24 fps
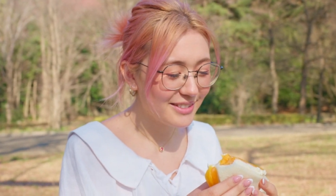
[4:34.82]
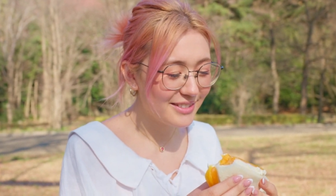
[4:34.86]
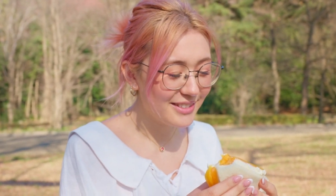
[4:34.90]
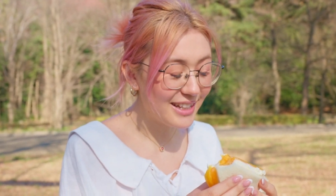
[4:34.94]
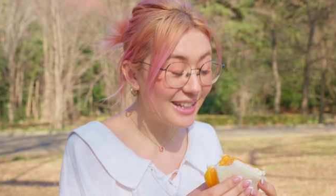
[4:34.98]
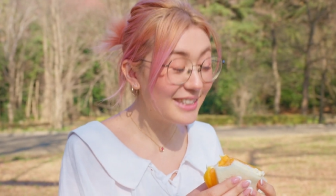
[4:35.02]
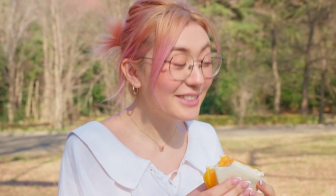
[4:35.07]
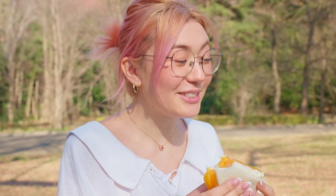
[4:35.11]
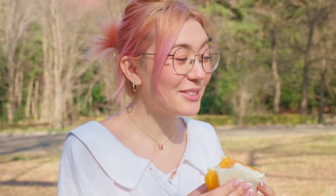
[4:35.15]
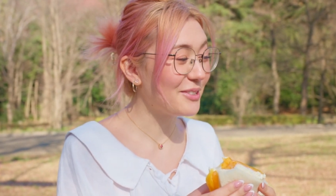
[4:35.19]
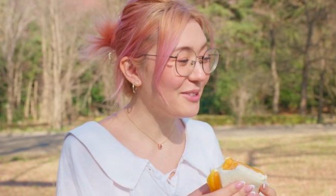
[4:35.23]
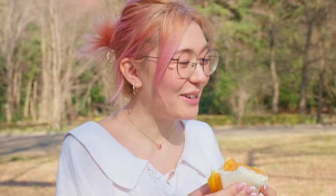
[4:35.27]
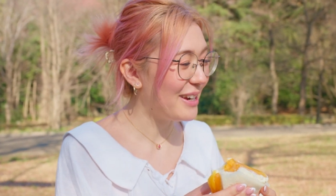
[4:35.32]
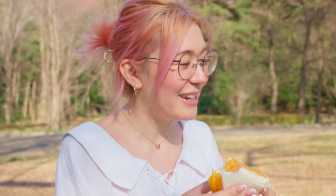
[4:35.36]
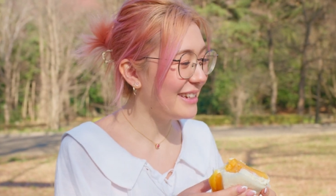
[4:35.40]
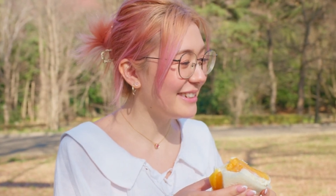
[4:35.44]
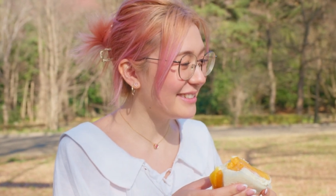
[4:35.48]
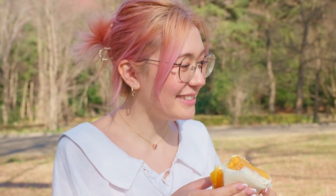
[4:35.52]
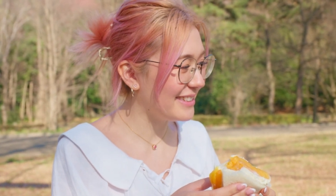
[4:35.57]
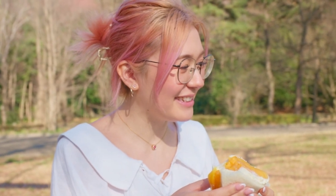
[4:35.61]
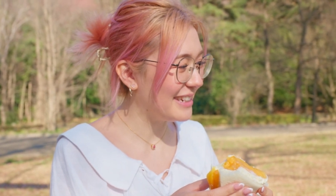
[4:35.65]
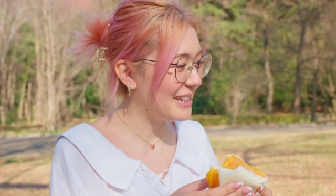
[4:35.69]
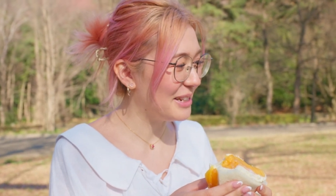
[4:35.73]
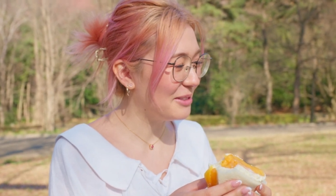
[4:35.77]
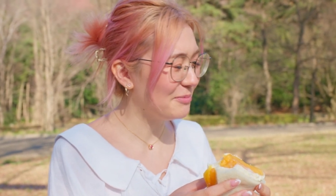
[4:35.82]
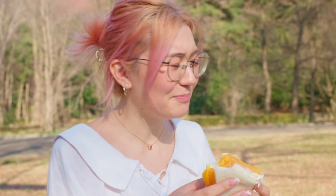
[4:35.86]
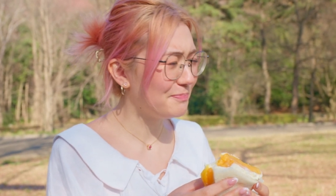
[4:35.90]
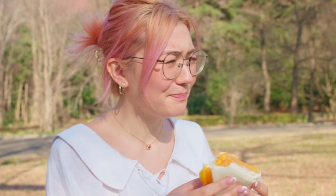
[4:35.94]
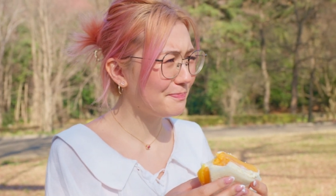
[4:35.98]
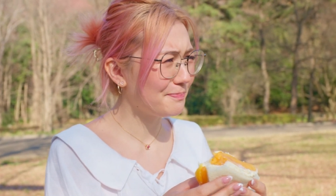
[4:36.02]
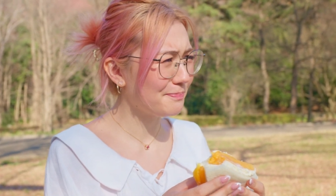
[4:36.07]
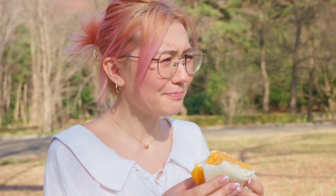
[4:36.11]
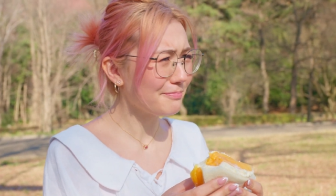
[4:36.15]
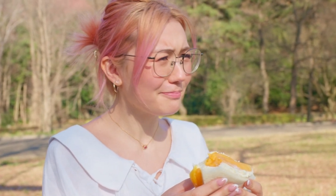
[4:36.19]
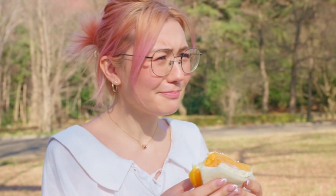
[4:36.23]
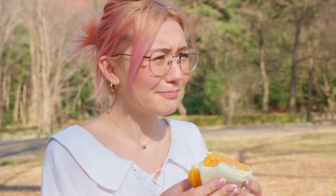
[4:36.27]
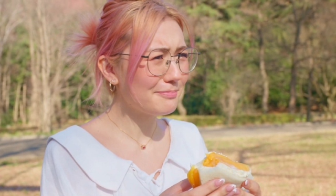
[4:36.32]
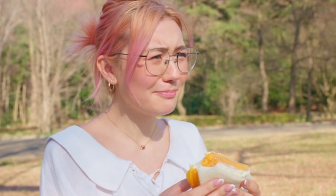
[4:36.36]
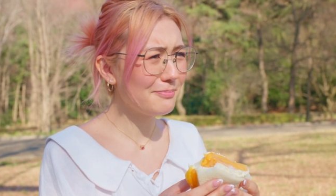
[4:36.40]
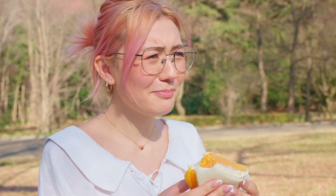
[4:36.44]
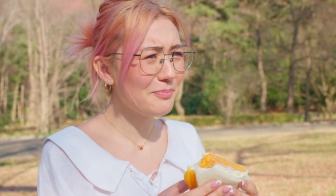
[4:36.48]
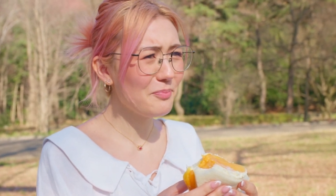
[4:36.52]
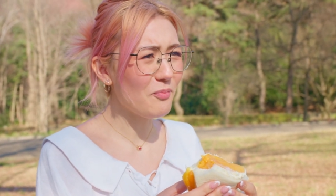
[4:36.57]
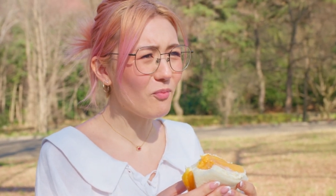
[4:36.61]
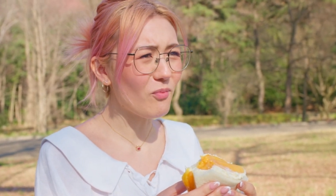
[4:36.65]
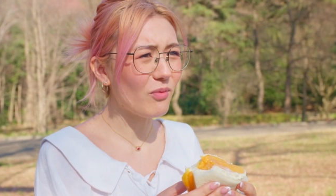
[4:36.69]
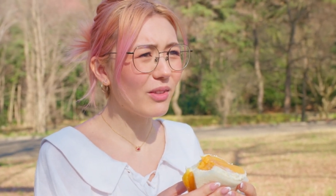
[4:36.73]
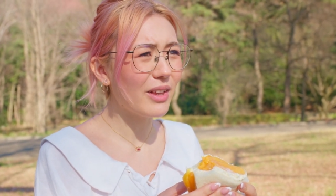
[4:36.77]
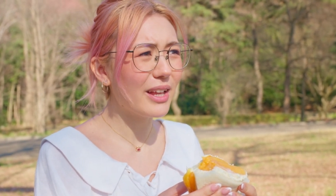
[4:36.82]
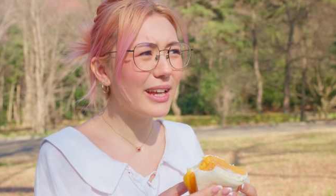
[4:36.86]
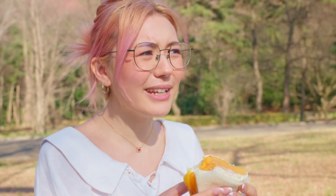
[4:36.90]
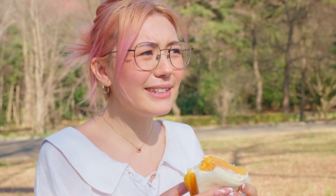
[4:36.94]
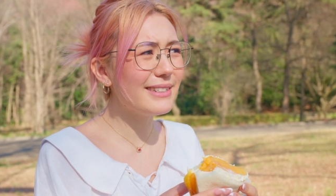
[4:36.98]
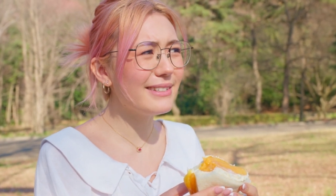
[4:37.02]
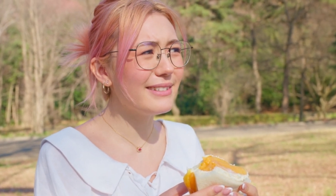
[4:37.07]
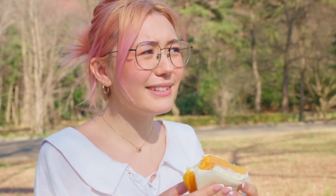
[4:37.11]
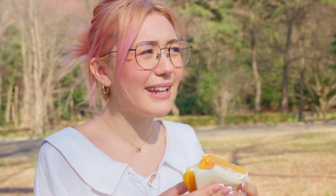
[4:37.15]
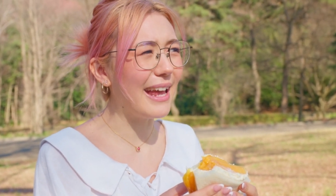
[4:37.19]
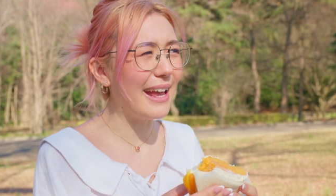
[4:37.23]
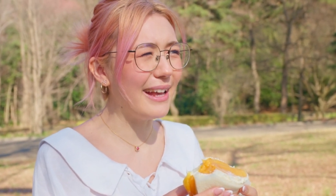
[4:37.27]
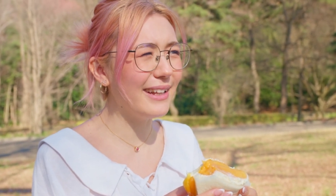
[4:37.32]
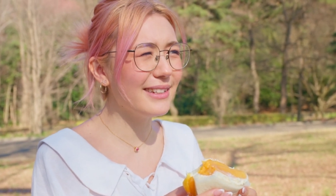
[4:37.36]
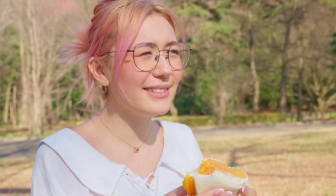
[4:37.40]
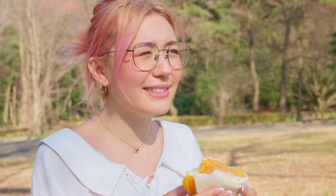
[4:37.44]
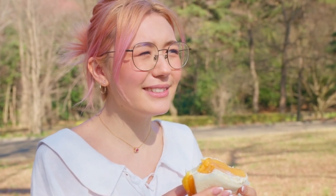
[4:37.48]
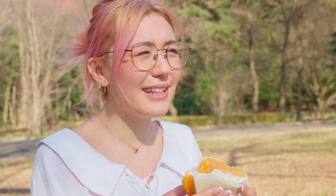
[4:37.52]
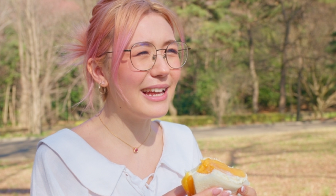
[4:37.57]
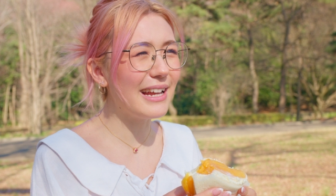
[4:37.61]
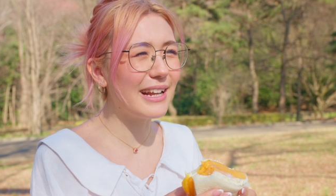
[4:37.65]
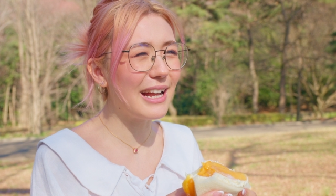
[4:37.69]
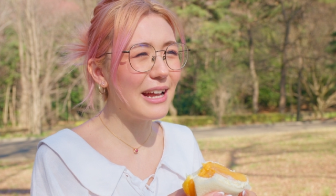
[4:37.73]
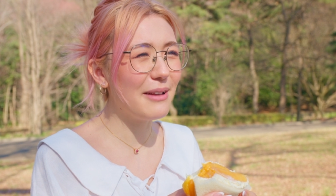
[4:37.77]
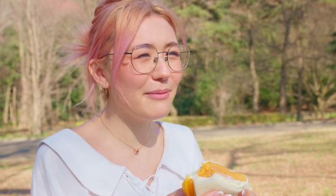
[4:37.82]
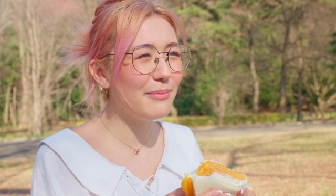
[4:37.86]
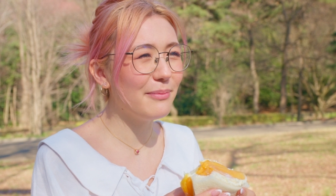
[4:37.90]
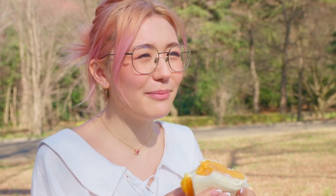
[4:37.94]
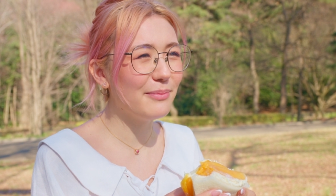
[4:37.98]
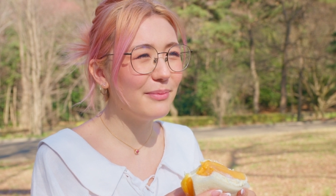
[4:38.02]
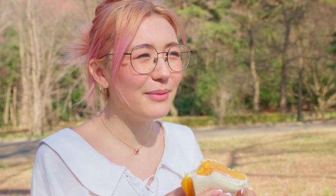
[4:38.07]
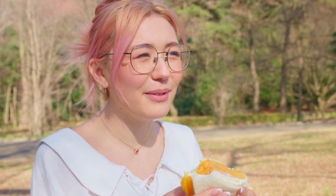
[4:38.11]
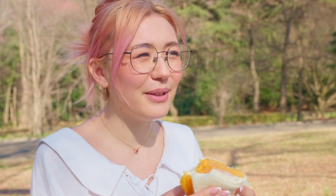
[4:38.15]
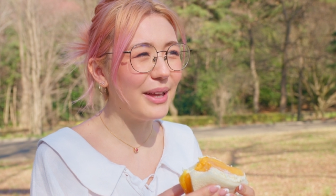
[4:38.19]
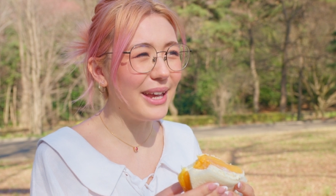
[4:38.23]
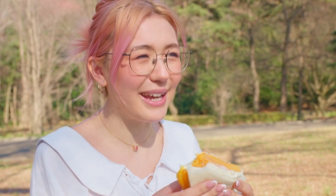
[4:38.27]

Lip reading: That's crazy. It tastes like I'm